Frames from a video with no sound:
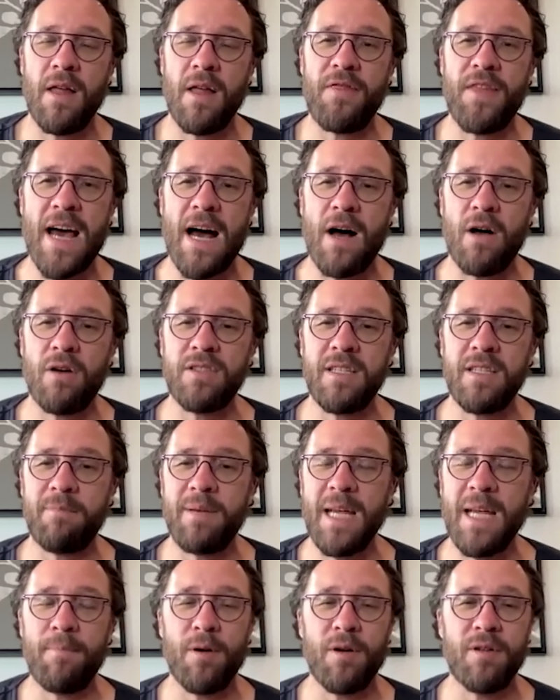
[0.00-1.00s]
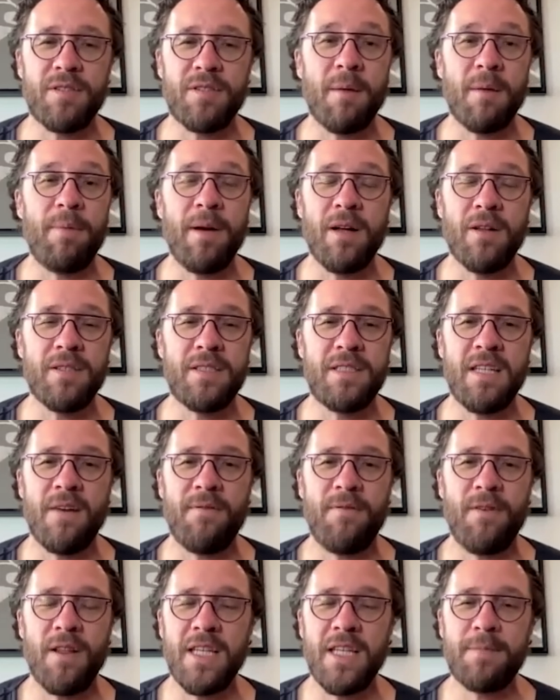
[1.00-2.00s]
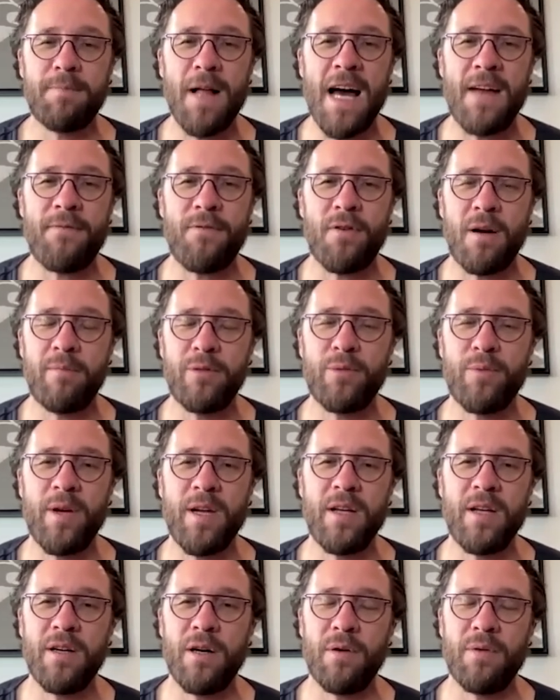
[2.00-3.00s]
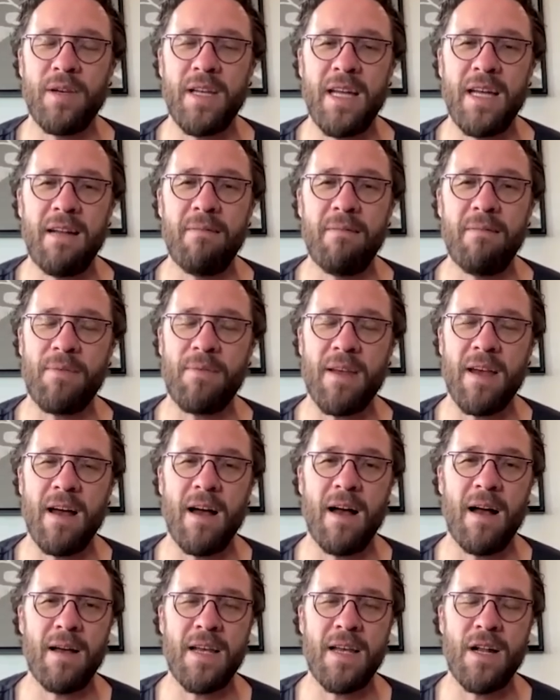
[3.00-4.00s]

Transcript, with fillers: a thousand people to build stuff on these platforms where you don't need uh,